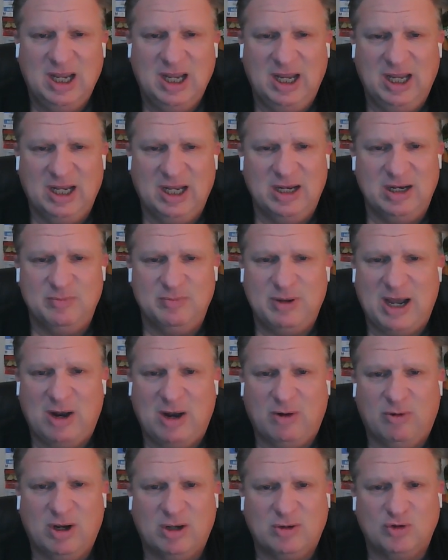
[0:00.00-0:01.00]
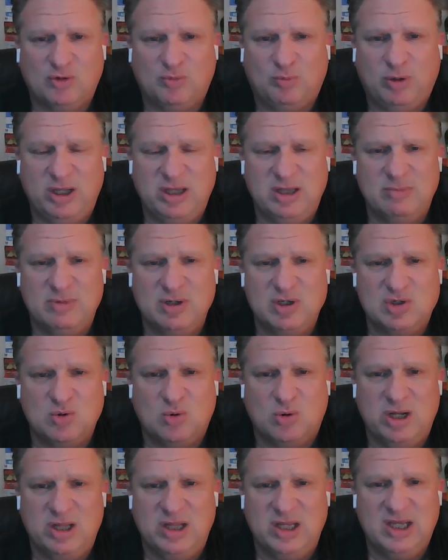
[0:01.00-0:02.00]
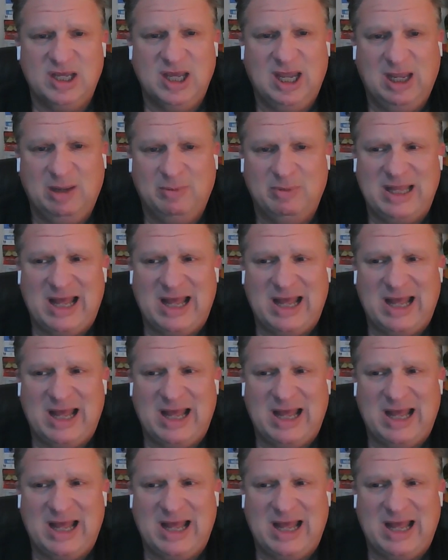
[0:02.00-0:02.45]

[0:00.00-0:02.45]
and Powell Eccles played the majority of the game,